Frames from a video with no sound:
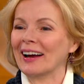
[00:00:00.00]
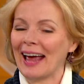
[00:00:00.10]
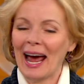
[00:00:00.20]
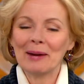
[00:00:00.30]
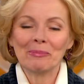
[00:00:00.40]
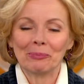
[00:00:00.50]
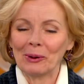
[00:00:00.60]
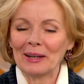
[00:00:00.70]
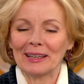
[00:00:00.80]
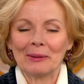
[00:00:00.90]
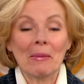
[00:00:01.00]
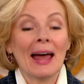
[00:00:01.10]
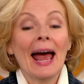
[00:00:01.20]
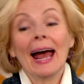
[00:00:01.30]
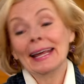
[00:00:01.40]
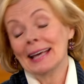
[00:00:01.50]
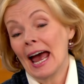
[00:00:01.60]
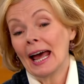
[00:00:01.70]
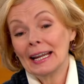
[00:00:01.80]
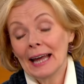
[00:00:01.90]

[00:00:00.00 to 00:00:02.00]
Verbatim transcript: and bring them. Share. Yeah, and